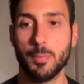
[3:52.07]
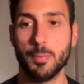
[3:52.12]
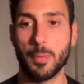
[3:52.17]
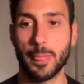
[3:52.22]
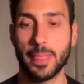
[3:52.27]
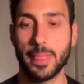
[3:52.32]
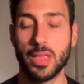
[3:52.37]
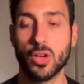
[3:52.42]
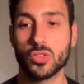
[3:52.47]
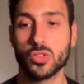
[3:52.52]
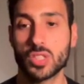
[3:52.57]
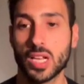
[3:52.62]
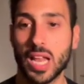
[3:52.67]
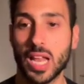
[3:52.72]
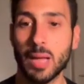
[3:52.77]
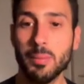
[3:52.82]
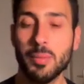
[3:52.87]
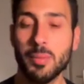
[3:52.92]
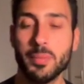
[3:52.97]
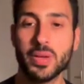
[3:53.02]
Yacht
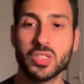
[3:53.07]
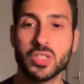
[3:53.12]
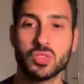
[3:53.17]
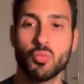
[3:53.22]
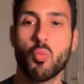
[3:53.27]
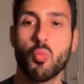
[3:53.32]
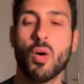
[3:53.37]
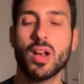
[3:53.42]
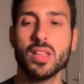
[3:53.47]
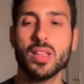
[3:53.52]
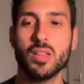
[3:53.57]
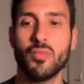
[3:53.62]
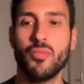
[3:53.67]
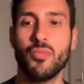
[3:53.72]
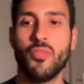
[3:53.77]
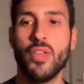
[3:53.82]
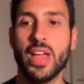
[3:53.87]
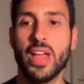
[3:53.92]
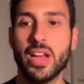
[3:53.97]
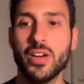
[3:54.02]
Club, because one of the
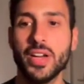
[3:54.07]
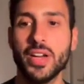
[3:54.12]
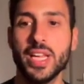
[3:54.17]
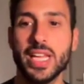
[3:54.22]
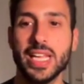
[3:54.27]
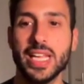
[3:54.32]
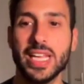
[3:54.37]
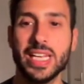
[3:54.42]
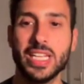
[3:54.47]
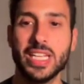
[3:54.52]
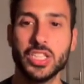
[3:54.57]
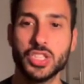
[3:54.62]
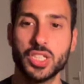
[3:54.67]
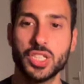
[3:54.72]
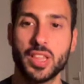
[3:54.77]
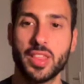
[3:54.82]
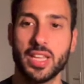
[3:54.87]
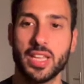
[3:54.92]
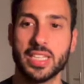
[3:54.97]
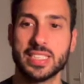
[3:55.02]
very initial
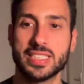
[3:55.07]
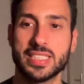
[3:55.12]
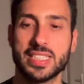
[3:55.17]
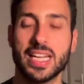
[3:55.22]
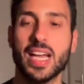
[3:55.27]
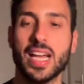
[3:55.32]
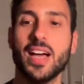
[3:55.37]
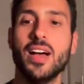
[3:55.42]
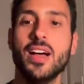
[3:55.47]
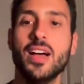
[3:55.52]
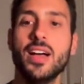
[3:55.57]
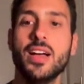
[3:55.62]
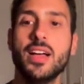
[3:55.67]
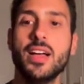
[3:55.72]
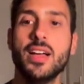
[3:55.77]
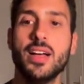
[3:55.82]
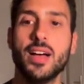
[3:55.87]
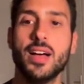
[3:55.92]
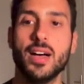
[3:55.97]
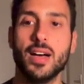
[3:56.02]
things that
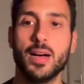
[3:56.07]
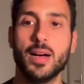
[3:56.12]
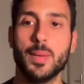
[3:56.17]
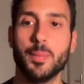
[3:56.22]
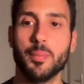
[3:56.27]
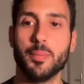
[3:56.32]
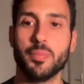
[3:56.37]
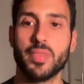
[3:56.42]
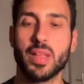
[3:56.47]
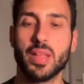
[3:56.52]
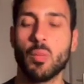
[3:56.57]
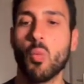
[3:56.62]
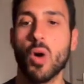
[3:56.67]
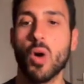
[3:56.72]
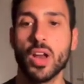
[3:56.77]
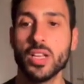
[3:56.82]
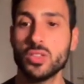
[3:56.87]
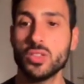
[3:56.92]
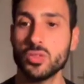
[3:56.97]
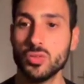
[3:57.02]
they
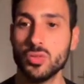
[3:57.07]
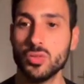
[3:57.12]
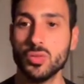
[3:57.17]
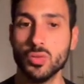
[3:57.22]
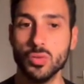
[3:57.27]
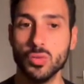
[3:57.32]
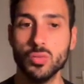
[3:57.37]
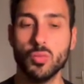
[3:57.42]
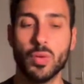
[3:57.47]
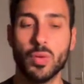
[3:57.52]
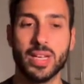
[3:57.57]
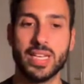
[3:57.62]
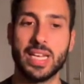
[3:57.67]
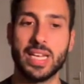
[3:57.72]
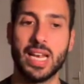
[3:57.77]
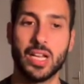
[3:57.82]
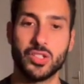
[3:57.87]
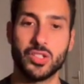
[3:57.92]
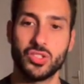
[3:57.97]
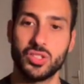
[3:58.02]
wanted to do when they
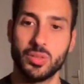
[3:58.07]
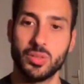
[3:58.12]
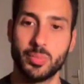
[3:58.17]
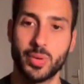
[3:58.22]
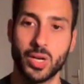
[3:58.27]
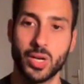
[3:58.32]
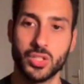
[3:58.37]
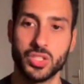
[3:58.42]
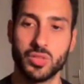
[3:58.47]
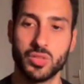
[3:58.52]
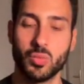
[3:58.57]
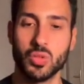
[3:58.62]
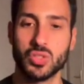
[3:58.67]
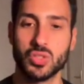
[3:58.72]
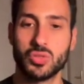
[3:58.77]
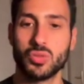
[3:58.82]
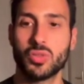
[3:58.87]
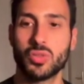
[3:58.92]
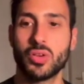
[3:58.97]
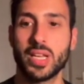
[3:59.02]
launched the project was
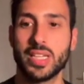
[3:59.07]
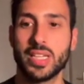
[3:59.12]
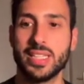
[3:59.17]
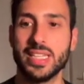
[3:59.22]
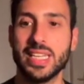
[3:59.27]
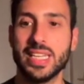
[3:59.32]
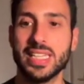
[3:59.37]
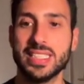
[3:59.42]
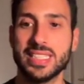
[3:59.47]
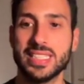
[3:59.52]
to create this